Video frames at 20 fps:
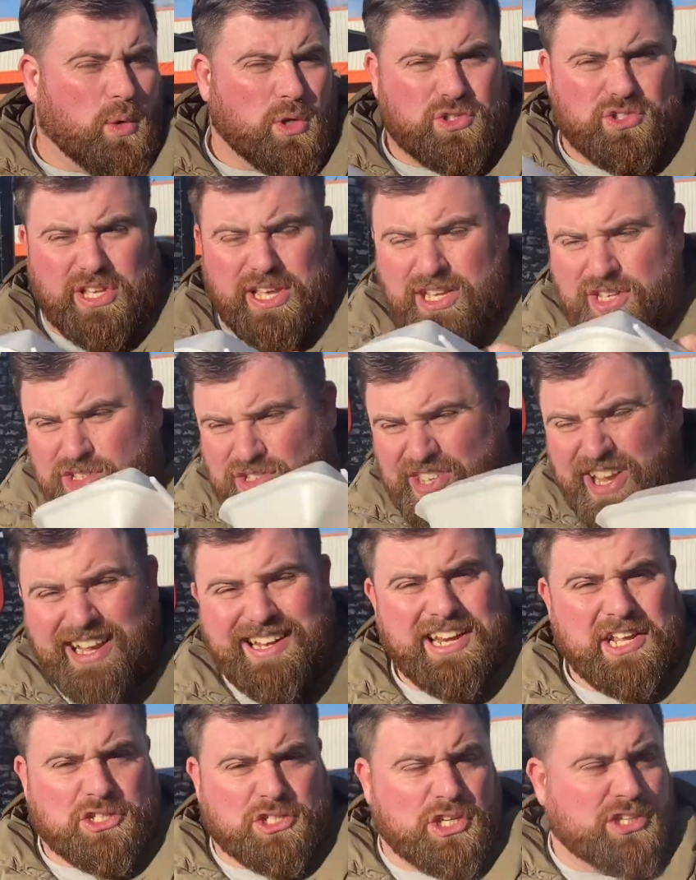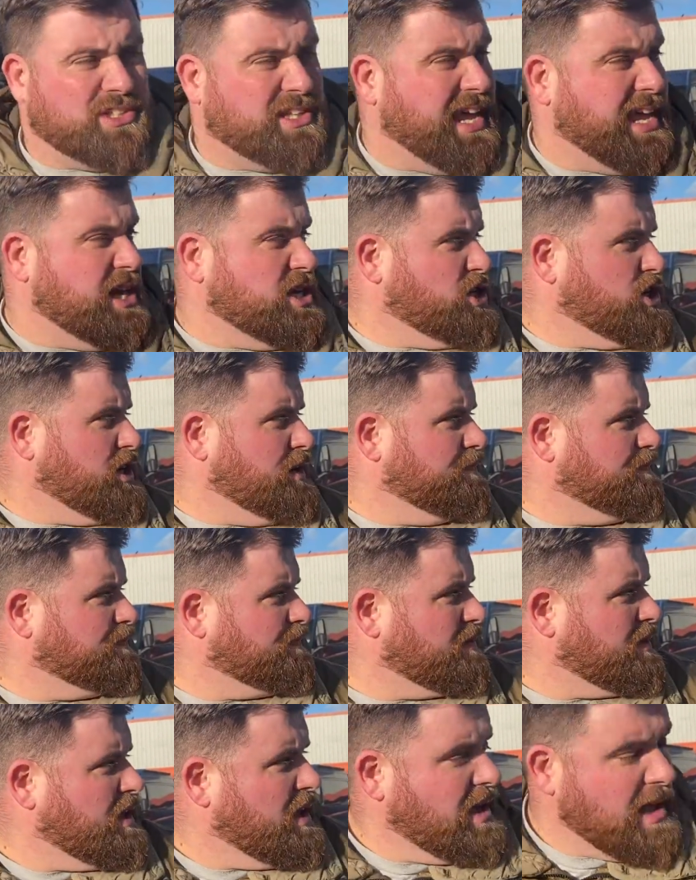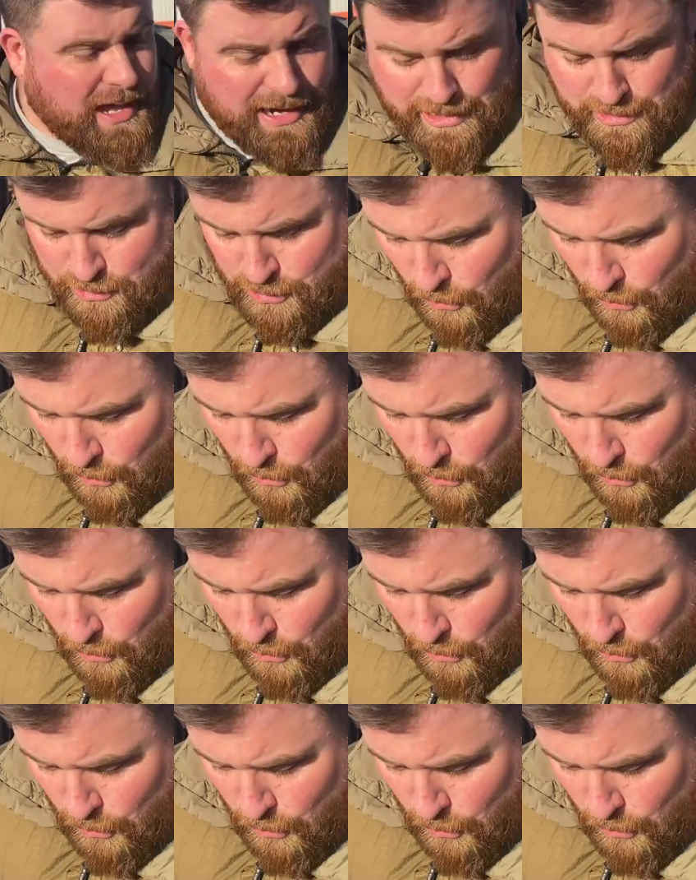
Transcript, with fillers: what's the signature dish? And it's